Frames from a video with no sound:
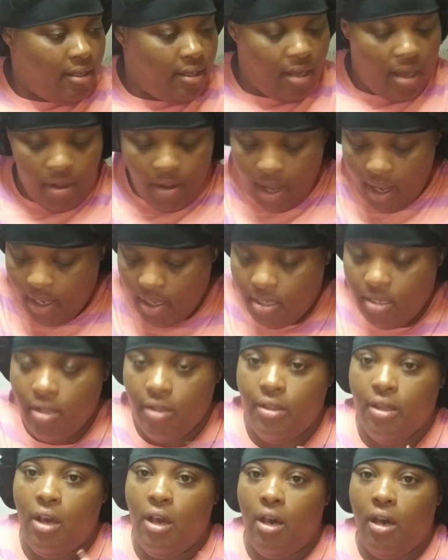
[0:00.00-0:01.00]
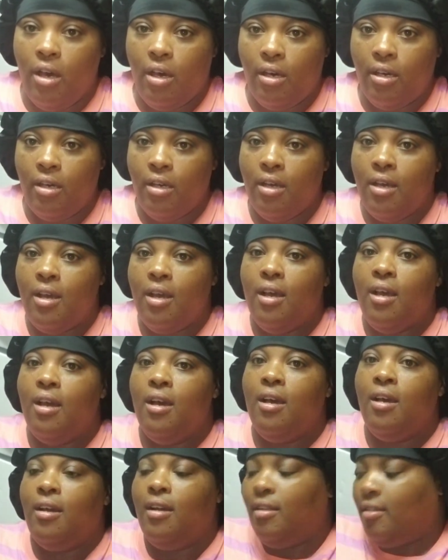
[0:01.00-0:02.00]
Okay, so the haul,
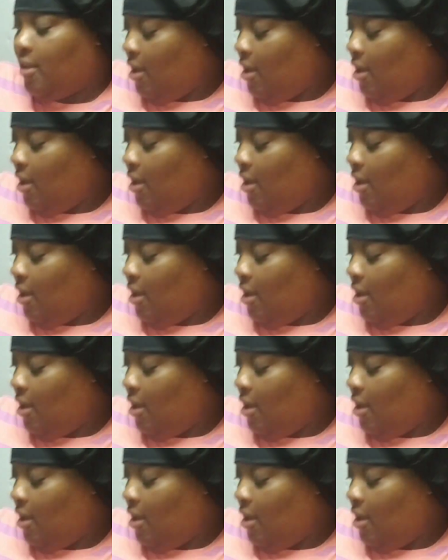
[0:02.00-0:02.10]
the